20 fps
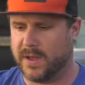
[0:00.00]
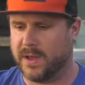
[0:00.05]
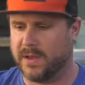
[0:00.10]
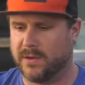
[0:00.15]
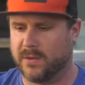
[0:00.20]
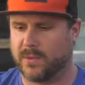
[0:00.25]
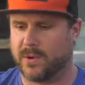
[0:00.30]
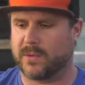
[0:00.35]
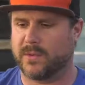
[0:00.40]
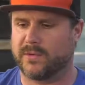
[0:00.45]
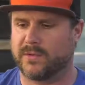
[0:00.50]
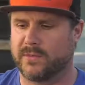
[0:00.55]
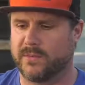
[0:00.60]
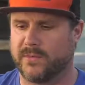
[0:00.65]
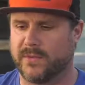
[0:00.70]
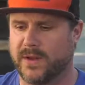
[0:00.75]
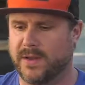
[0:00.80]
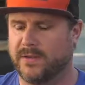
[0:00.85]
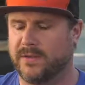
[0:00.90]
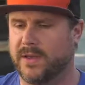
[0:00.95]
on to work with some
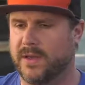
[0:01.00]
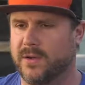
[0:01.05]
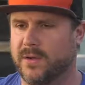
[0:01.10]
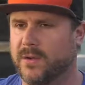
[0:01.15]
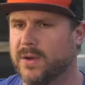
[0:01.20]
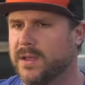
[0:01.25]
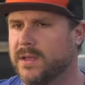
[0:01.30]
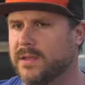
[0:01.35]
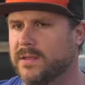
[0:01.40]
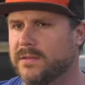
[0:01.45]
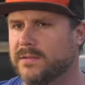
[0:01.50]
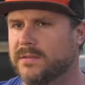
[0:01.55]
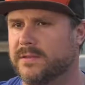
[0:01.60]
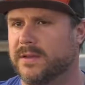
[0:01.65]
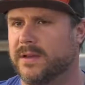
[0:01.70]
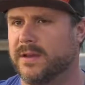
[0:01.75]
friends at Udi's